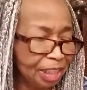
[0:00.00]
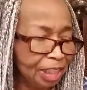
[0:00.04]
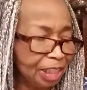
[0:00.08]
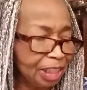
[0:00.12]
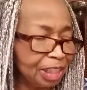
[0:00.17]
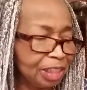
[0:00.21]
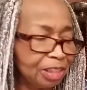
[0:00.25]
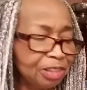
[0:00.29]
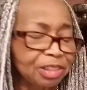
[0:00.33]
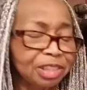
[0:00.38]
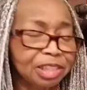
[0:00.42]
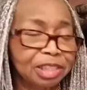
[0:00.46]

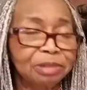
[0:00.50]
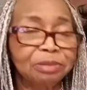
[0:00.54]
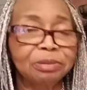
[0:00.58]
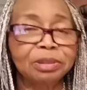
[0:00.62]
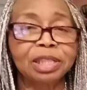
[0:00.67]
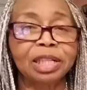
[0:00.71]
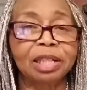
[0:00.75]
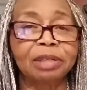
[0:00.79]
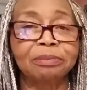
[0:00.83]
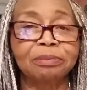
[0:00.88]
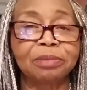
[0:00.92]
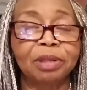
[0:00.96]
Usually when
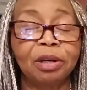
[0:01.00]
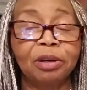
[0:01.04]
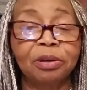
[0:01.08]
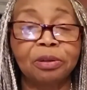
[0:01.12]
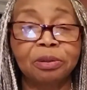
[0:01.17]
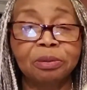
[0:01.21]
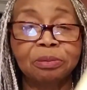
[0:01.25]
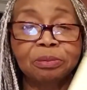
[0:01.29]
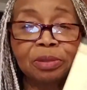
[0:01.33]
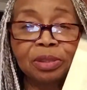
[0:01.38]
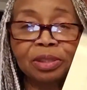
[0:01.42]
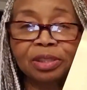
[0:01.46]
I'm
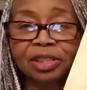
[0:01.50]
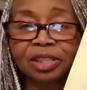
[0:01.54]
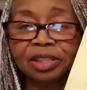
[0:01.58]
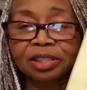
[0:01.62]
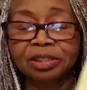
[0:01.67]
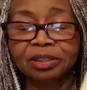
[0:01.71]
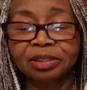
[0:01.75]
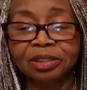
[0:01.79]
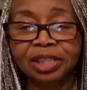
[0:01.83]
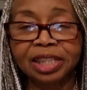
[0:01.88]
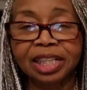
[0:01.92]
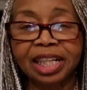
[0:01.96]
home or
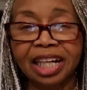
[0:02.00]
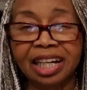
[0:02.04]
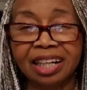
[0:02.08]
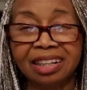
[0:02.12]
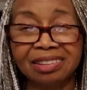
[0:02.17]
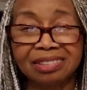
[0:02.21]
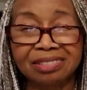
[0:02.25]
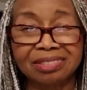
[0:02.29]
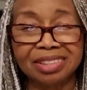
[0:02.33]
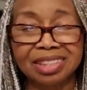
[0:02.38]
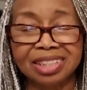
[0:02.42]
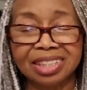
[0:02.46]
going
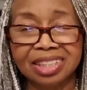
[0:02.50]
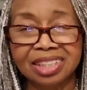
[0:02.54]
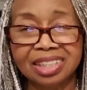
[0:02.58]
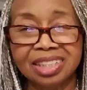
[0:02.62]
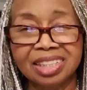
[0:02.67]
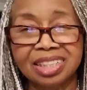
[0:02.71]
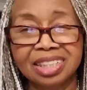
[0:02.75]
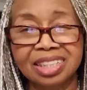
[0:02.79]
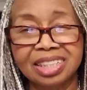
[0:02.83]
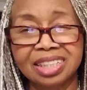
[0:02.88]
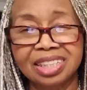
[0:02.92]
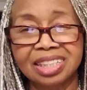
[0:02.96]
out
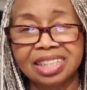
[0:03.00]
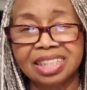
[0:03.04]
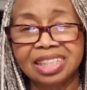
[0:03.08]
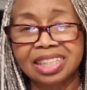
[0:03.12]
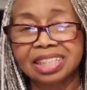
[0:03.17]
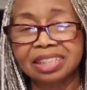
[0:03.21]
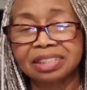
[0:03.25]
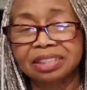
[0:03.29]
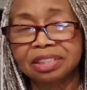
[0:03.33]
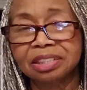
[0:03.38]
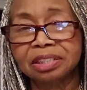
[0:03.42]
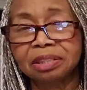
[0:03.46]

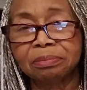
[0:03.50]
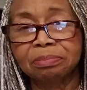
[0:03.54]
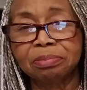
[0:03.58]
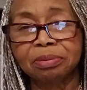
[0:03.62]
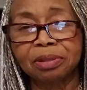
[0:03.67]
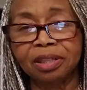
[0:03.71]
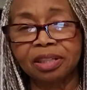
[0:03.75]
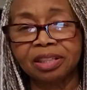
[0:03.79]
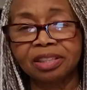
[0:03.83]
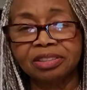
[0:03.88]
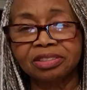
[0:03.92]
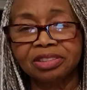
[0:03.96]
to the
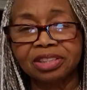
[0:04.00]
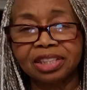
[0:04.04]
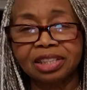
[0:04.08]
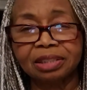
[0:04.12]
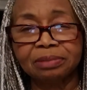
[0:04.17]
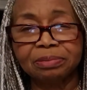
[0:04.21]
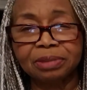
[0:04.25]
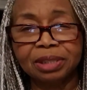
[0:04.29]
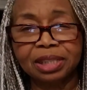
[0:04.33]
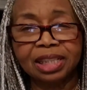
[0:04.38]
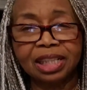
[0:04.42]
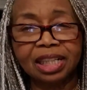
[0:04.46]
park or
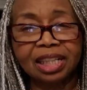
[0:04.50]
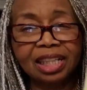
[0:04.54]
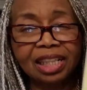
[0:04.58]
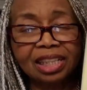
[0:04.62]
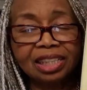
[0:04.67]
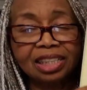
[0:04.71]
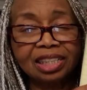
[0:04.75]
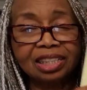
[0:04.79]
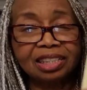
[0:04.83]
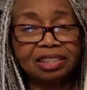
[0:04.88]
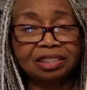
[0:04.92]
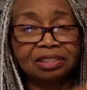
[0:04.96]
something, I
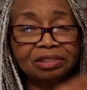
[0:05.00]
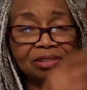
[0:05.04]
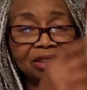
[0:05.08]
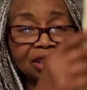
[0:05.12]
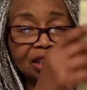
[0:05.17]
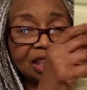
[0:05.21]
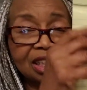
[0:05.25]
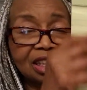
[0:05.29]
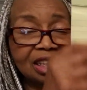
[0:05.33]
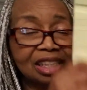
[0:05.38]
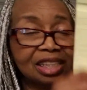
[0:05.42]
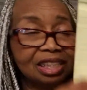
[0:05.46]
like to use
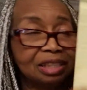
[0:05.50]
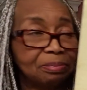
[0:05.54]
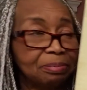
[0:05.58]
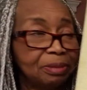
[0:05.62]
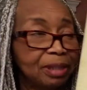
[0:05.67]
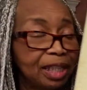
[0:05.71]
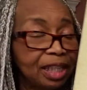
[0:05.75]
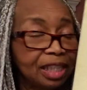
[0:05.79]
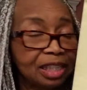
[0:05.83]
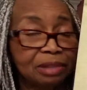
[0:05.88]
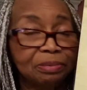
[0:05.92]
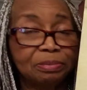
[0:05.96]
these
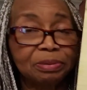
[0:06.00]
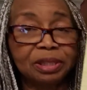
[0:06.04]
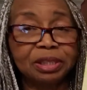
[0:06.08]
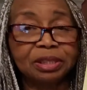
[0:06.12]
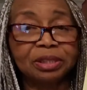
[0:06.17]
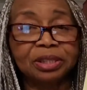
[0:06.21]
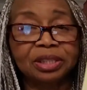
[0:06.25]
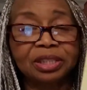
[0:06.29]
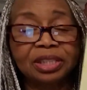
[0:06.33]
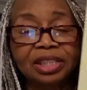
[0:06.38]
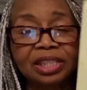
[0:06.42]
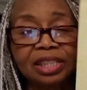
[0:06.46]
pads
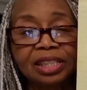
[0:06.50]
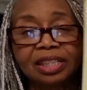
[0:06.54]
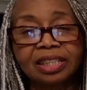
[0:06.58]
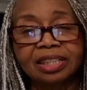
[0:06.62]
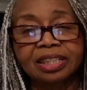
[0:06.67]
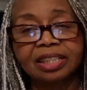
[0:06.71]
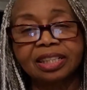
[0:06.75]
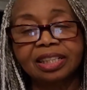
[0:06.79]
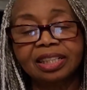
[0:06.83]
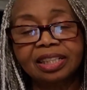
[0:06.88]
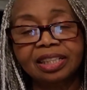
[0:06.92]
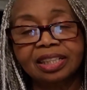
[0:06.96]
because
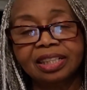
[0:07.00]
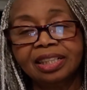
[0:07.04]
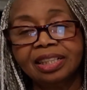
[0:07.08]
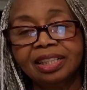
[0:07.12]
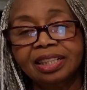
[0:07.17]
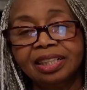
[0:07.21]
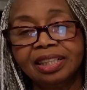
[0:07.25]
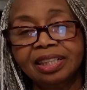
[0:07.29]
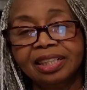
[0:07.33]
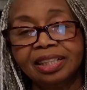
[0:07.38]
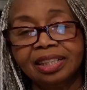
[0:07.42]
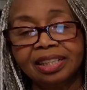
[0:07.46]

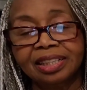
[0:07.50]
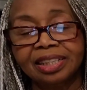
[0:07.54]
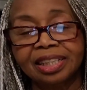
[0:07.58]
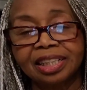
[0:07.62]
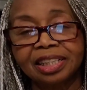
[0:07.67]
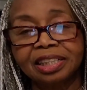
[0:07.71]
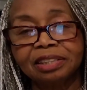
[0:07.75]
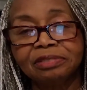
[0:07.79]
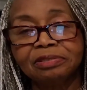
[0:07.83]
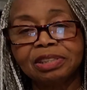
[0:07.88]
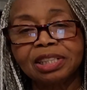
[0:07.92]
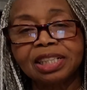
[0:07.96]
they
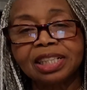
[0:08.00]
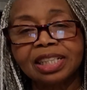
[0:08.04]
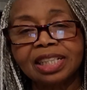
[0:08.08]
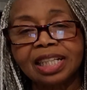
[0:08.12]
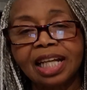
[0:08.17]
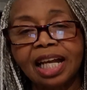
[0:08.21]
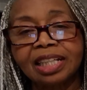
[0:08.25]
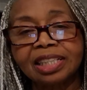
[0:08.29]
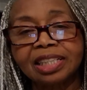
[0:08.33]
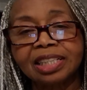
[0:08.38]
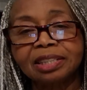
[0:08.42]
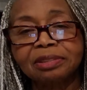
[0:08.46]
give you
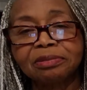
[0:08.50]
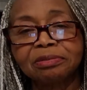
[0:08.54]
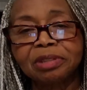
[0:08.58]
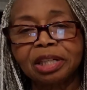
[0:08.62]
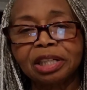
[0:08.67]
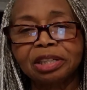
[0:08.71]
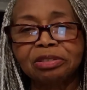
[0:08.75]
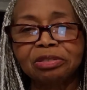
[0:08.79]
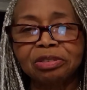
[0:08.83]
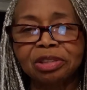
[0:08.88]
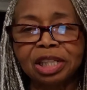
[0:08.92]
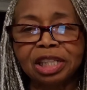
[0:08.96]
lots of
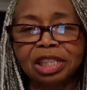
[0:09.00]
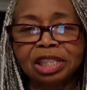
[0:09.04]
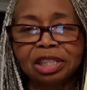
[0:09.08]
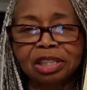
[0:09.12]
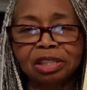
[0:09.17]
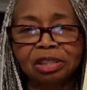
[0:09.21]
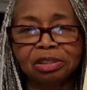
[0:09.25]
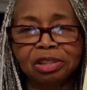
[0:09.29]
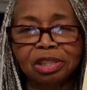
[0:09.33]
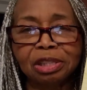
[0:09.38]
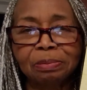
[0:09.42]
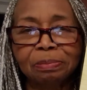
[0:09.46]

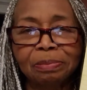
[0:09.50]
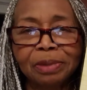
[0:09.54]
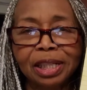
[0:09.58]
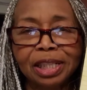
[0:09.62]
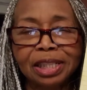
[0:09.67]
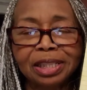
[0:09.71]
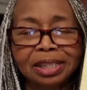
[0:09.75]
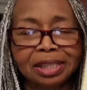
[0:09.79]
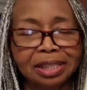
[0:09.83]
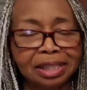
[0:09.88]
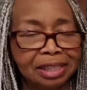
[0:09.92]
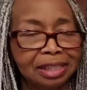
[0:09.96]
recreational
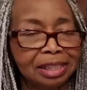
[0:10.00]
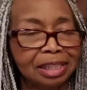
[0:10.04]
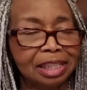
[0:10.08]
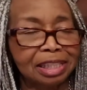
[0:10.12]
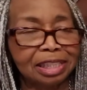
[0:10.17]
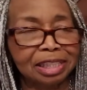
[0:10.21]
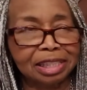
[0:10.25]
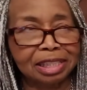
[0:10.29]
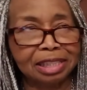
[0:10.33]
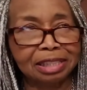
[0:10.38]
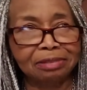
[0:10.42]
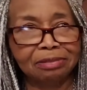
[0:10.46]
space, and
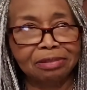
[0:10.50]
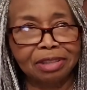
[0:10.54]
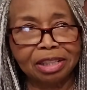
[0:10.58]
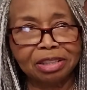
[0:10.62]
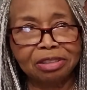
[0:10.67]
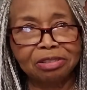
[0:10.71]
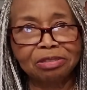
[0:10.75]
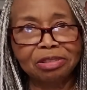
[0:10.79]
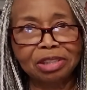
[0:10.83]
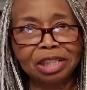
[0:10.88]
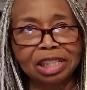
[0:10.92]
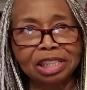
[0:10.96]
that's the
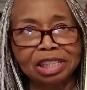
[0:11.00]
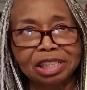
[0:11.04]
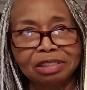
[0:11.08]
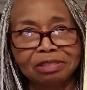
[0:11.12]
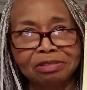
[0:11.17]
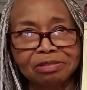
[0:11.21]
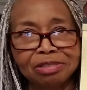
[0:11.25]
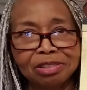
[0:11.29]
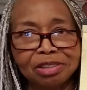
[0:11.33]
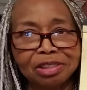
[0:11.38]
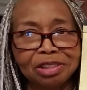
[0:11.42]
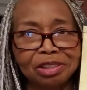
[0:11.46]
recreation
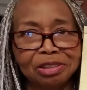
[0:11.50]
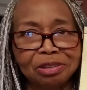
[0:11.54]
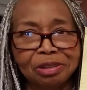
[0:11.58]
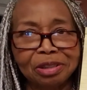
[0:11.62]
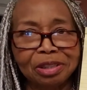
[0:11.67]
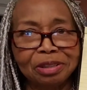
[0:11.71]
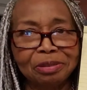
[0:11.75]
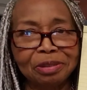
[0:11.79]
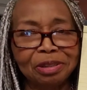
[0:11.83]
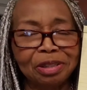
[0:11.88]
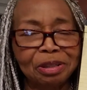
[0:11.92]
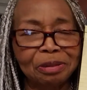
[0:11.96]
for
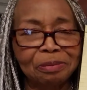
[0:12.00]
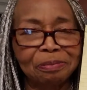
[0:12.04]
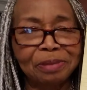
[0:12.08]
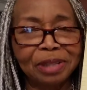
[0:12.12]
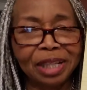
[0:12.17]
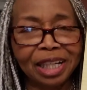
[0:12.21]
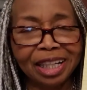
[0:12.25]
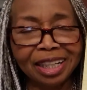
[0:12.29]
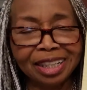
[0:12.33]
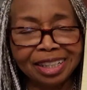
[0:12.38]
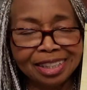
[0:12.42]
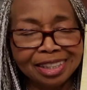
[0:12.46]
your
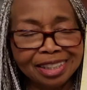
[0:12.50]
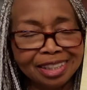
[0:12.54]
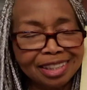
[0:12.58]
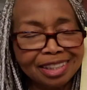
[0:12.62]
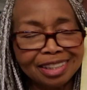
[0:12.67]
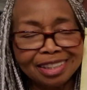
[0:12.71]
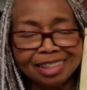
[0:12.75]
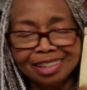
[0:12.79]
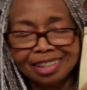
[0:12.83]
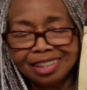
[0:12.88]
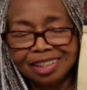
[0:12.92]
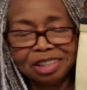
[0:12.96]
pen
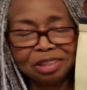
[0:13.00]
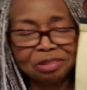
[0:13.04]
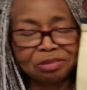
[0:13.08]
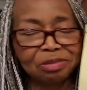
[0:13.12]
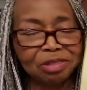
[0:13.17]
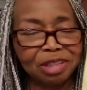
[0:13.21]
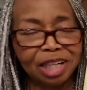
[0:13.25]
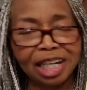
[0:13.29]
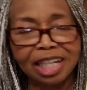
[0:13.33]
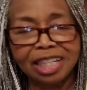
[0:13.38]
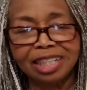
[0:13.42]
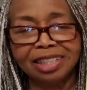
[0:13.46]
to
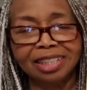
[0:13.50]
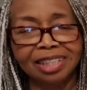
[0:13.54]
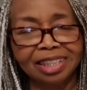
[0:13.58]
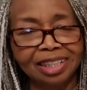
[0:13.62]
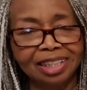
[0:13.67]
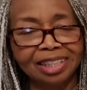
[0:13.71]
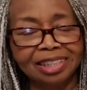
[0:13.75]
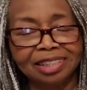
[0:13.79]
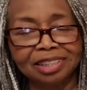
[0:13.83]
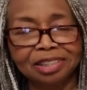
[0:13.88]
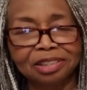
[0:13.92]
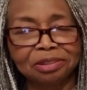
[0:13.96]
write
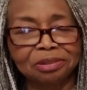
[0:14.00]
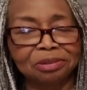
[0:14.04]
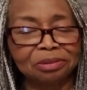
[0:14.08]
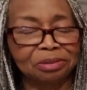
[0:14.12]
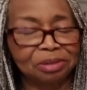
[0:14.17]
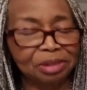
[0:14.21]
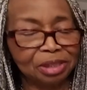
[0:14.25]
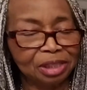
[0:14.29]
and to